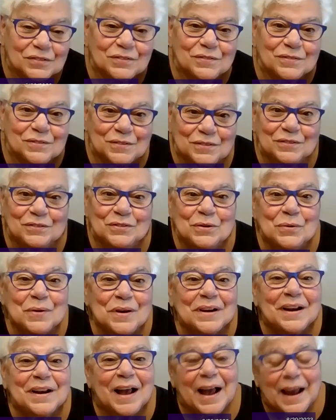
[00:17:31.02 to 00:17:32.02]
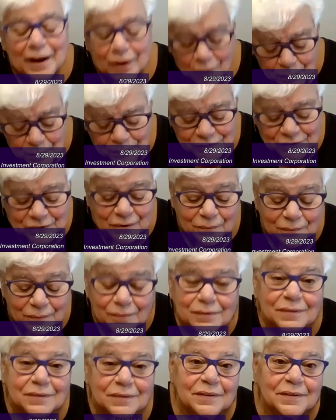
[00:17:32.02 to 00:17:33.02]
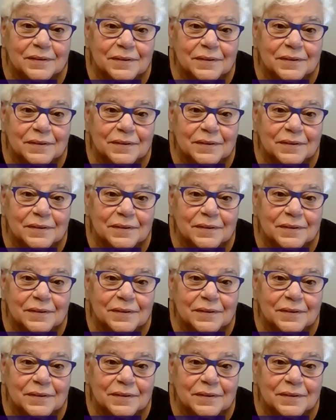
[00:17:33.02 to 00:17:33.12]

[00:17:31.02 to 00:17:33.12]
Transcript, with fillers: to do it? I hope so.